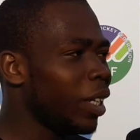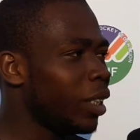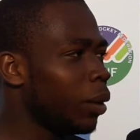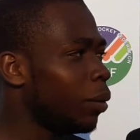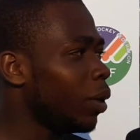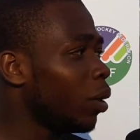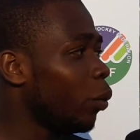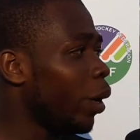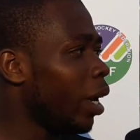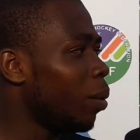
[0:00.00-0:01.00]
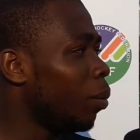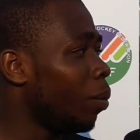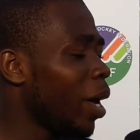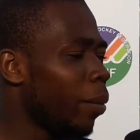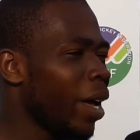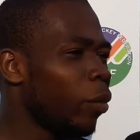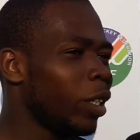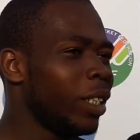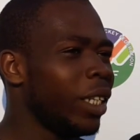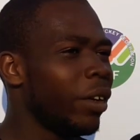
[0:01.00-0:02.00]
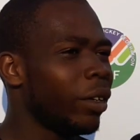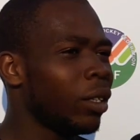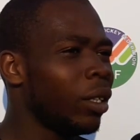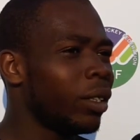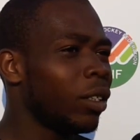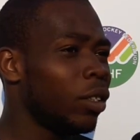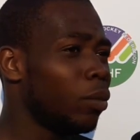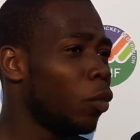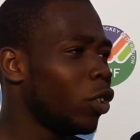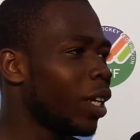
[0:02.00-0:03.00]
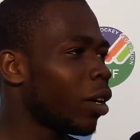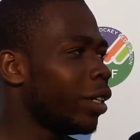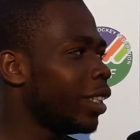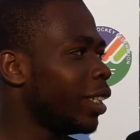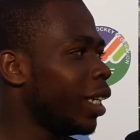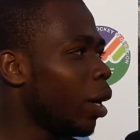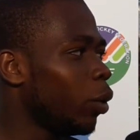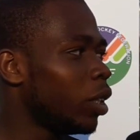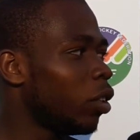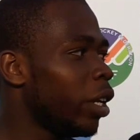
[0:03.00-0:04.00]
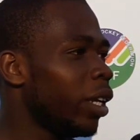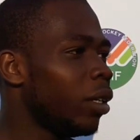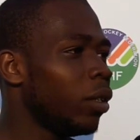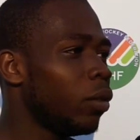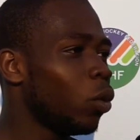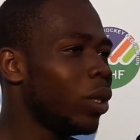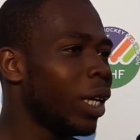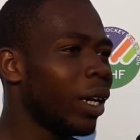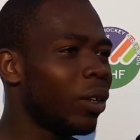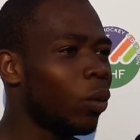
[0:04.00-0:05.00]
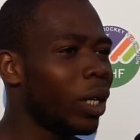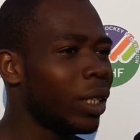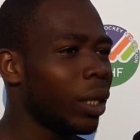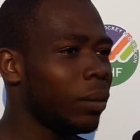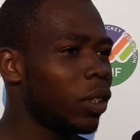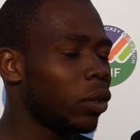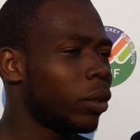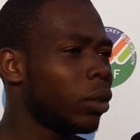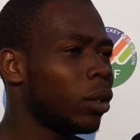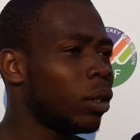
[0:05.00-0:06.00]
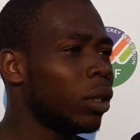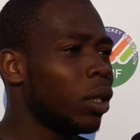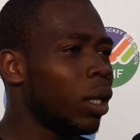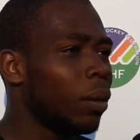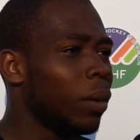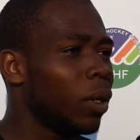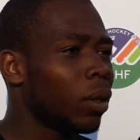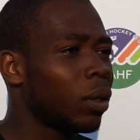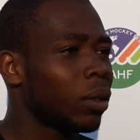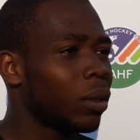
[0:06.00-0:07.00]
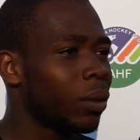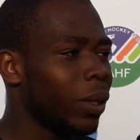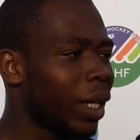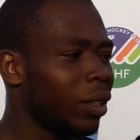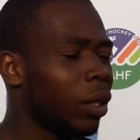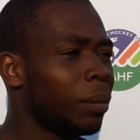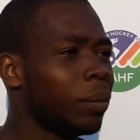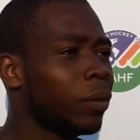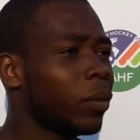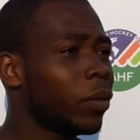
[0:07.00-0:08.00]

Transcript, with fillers: I say, well, I, my mind was in there. That's the most I could say. I was studying two things at one time, so yeah, some